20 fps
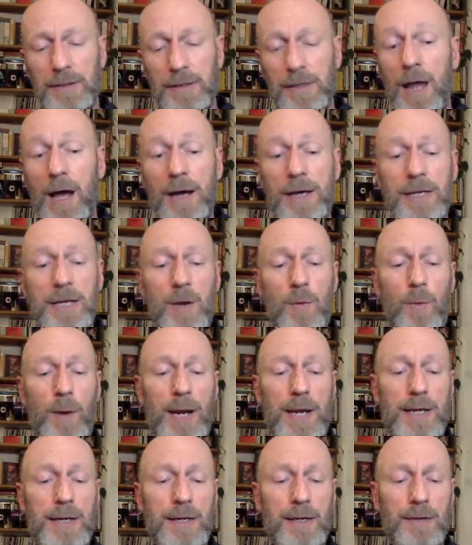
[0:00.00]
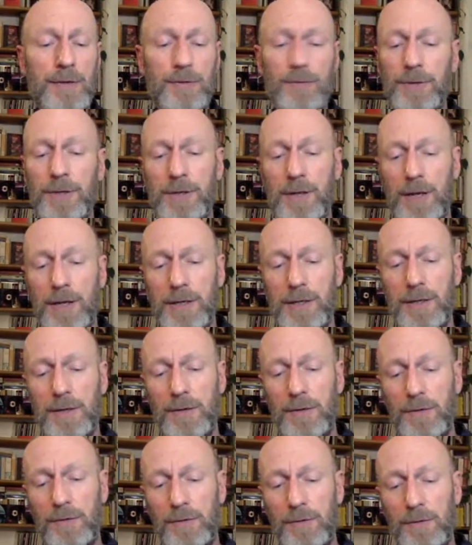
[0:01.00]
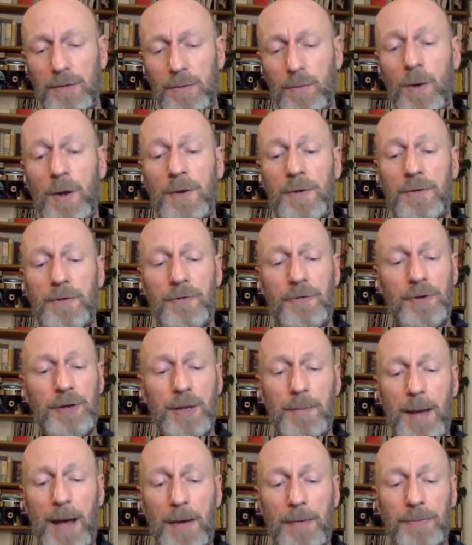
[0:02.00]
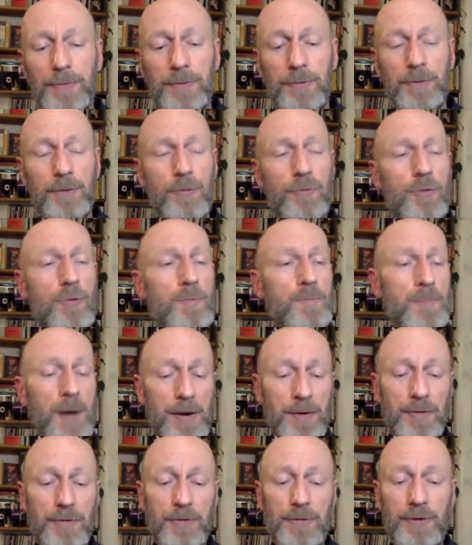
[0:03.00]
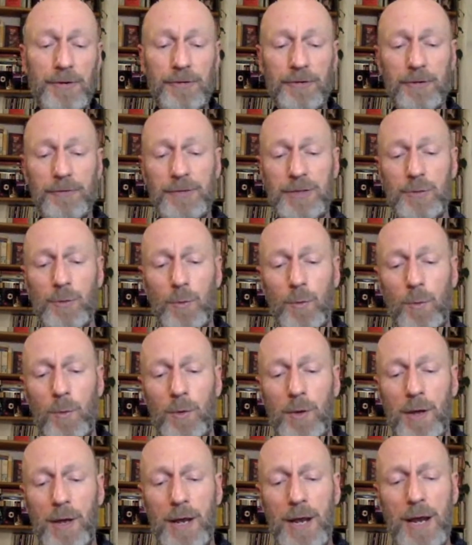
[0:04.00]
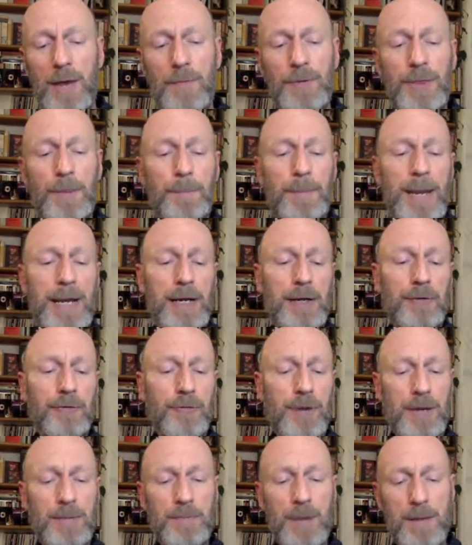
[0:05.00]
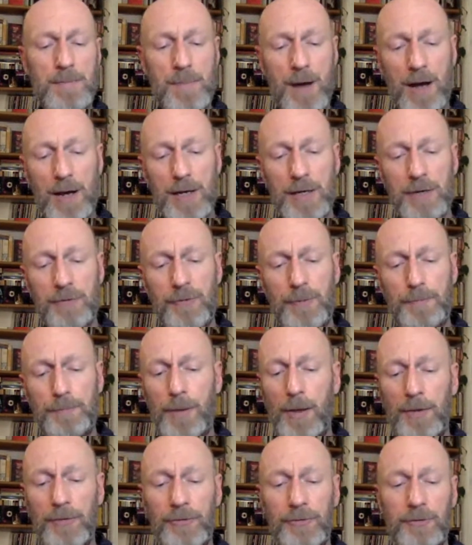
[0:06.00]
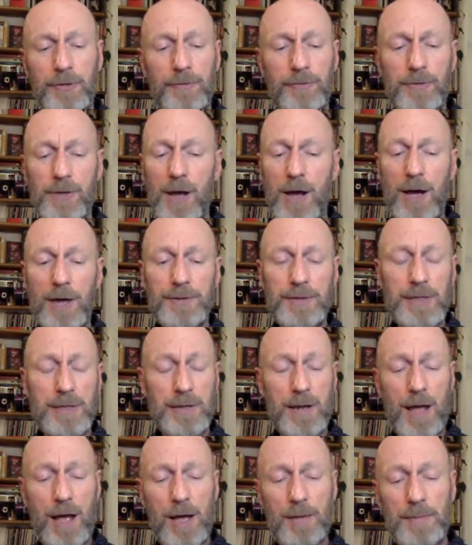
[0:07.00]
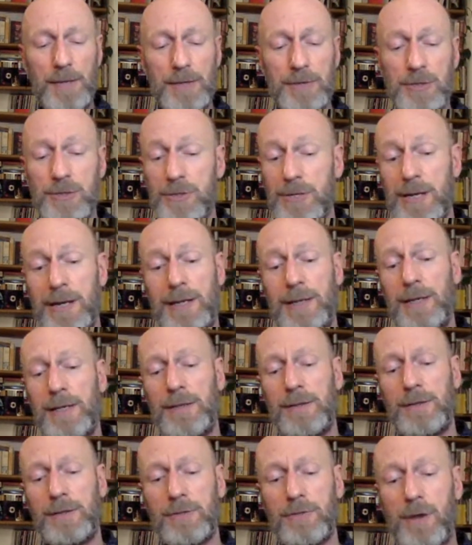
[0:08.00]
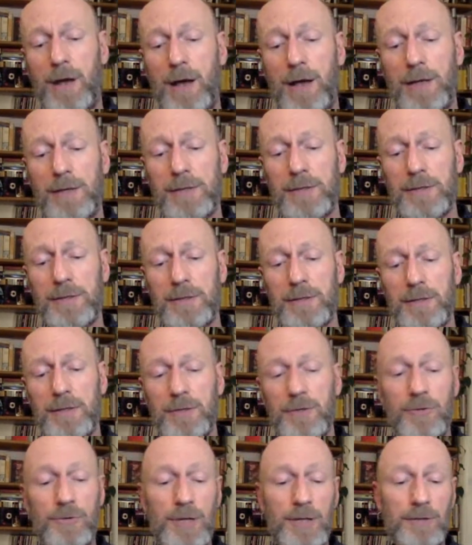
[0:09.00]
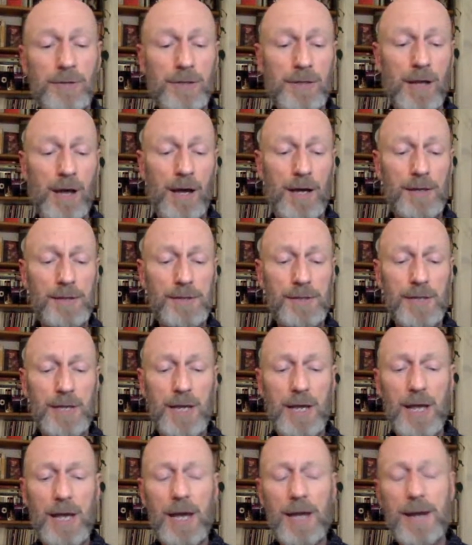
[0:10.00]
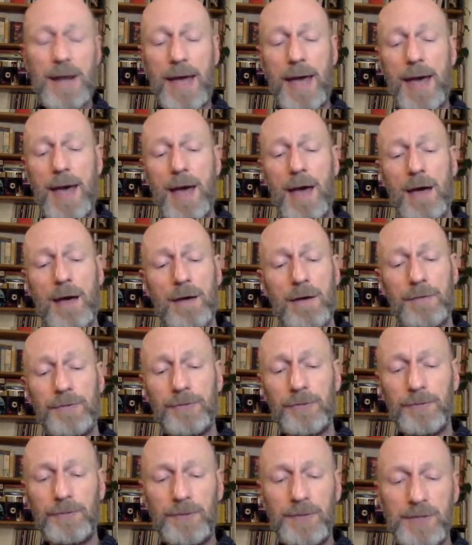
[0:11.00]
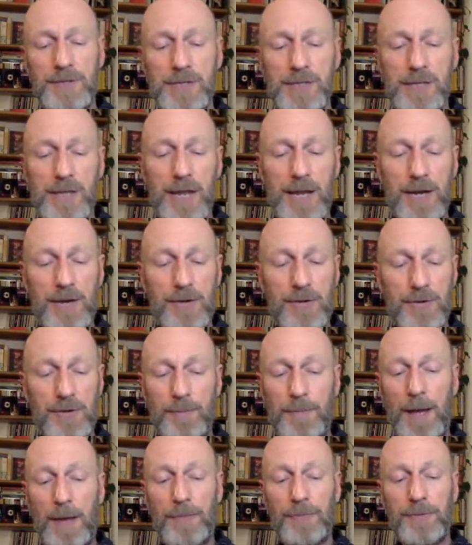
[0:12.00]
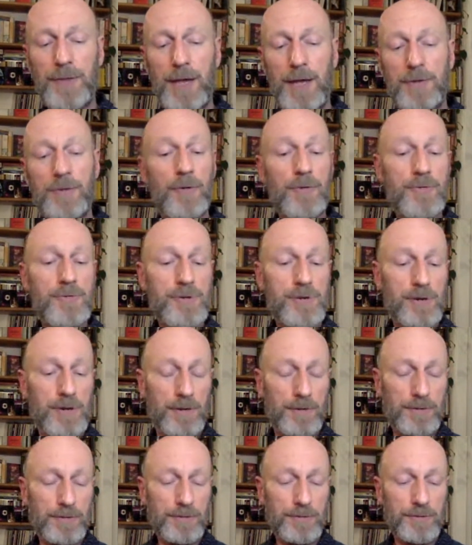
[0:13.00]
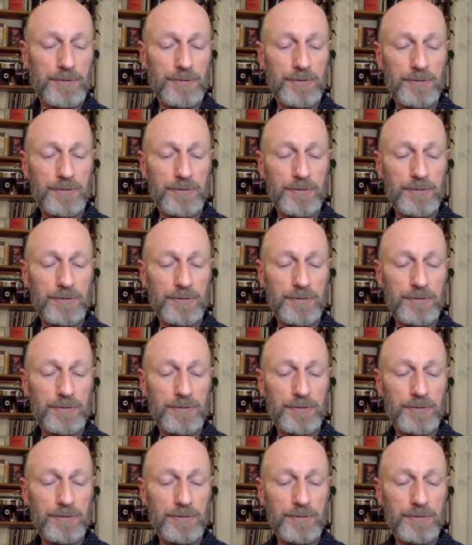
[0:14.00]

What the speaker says: lying awake through the night, wondering about the romanciousness of it all, with a picture in my mind of a posse of guardian llamas chilling in the grass, chewing the cud, an air of sophistication about their nonchalance.